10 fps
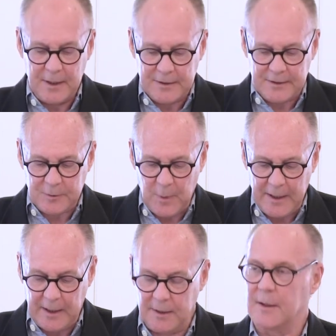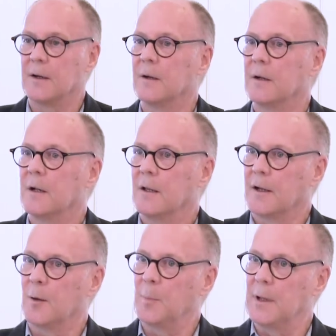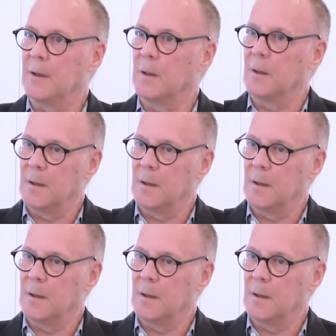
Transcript: swinging there like a bell.